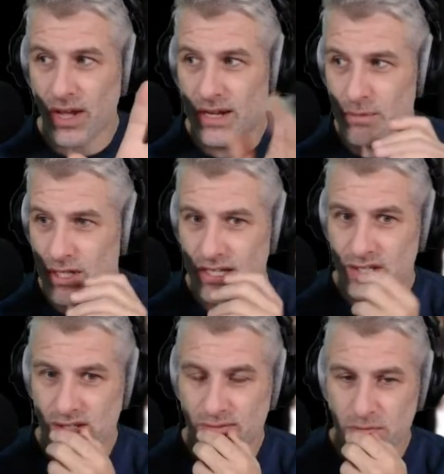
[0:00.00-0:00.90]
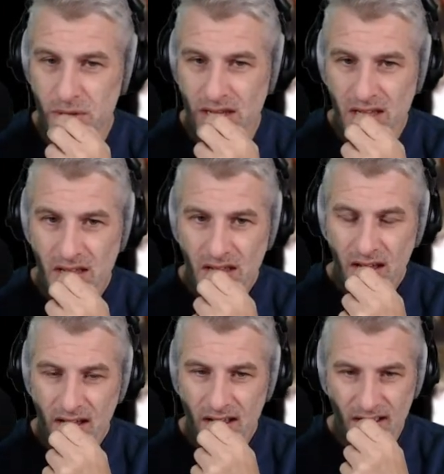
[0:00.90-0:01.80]
game changer for me.
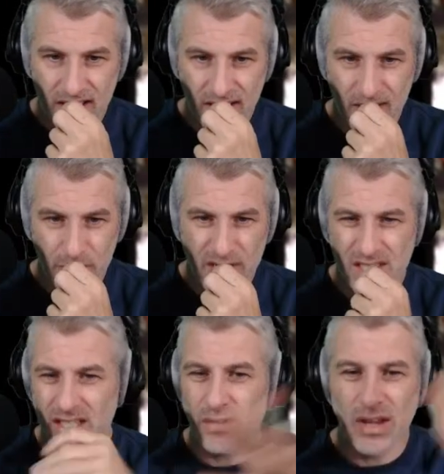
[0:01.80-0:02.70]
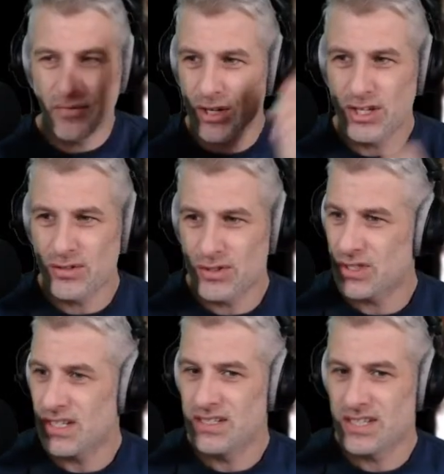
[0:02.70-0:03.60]
Uh, because I don't have a
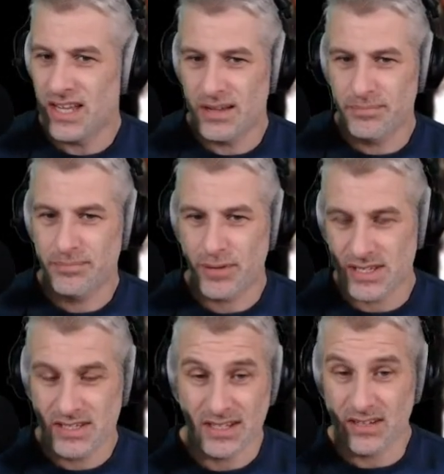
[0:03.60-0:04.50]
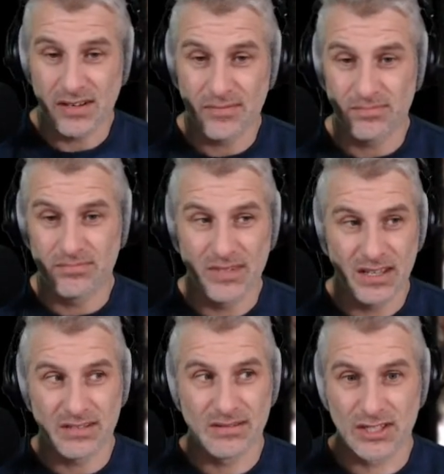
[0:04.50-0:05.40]
huge internet presence, I don't have
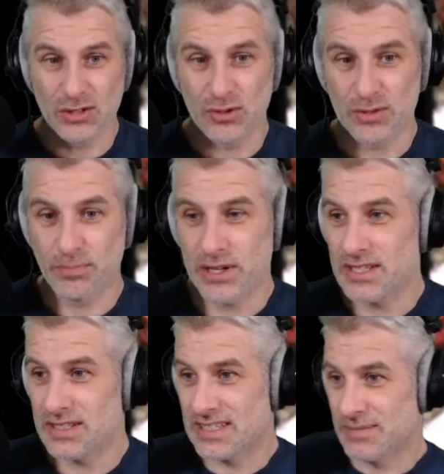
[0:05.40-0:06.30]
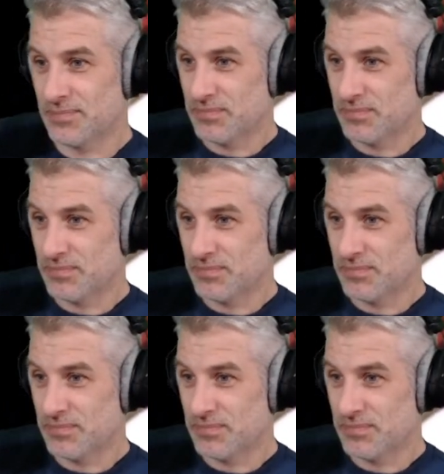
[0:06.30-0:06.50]
a huge presence.